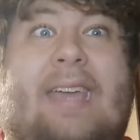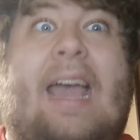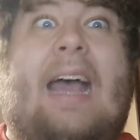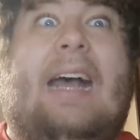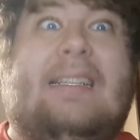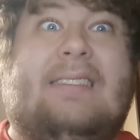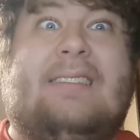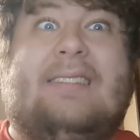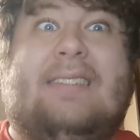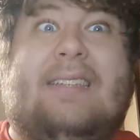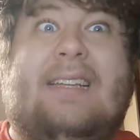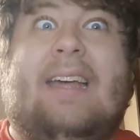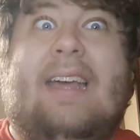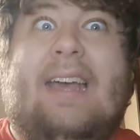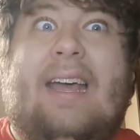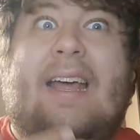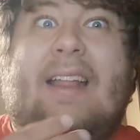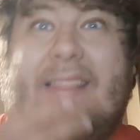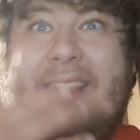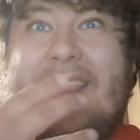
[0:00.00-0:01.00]
Yes,
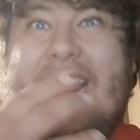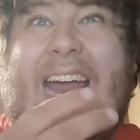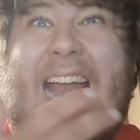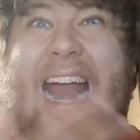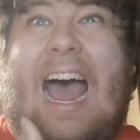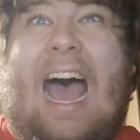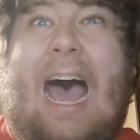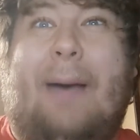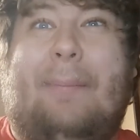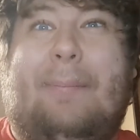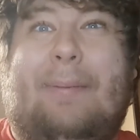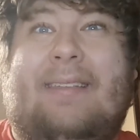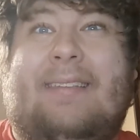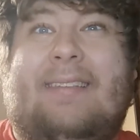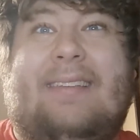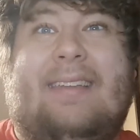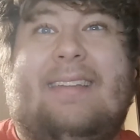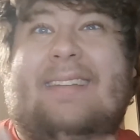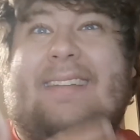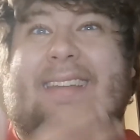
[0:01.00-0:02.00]
that
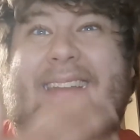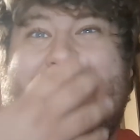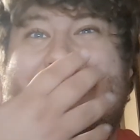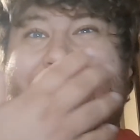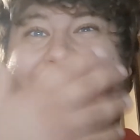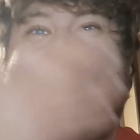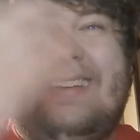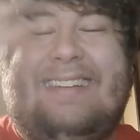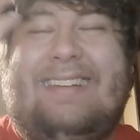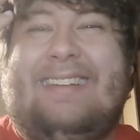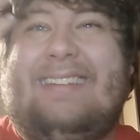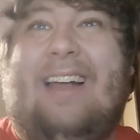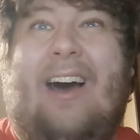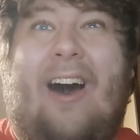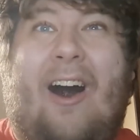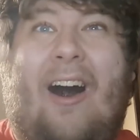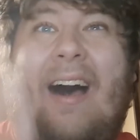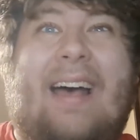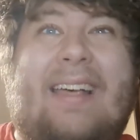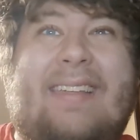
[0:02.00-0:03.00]
happens. This is just
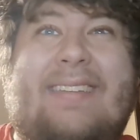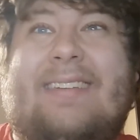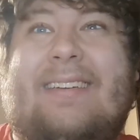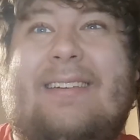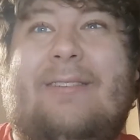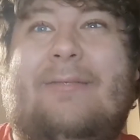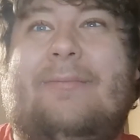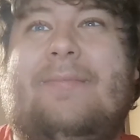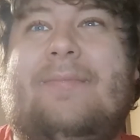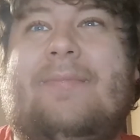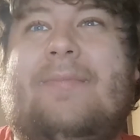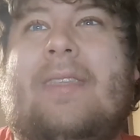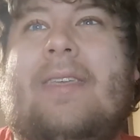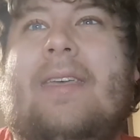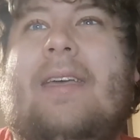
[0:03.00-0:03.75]
awesome.